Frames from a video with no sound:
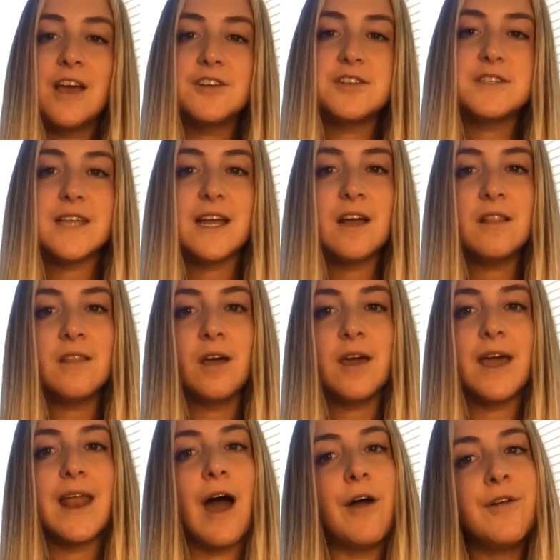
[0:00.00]
just take a
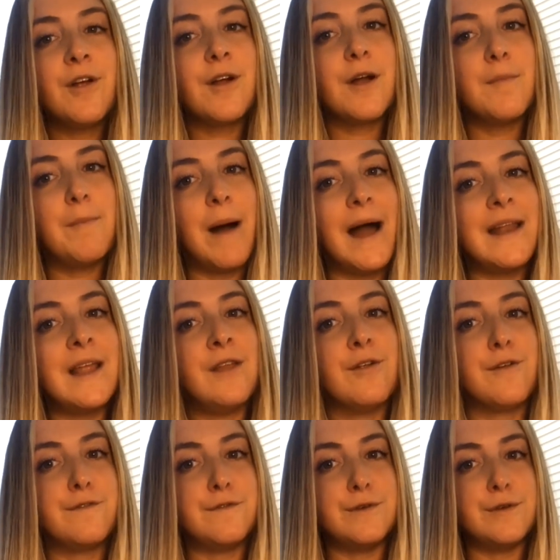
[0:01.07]
look at how you're combining
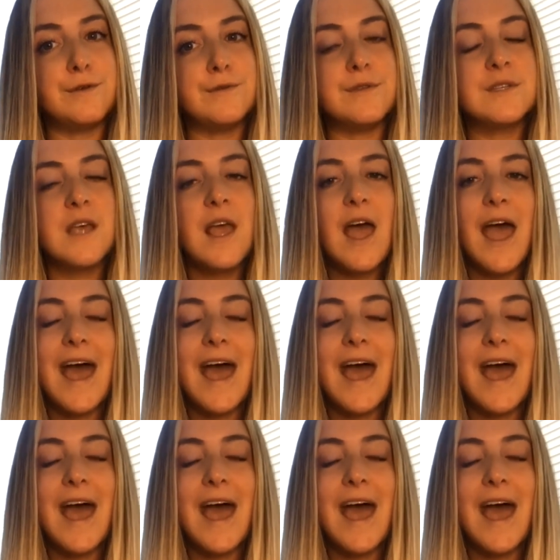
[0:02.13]
your foods